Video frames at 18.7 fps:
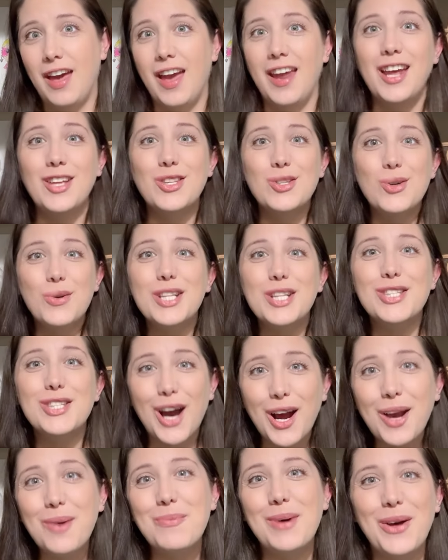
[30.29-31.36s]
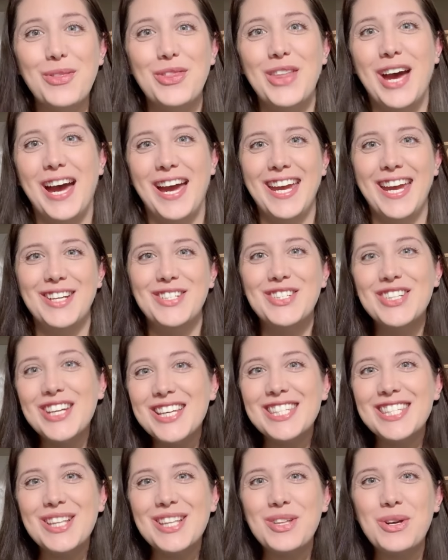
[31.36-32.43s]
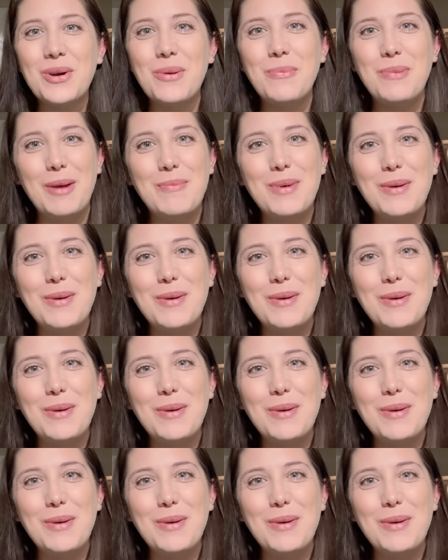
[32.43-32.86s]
And I do want to talk about that in just a little bit.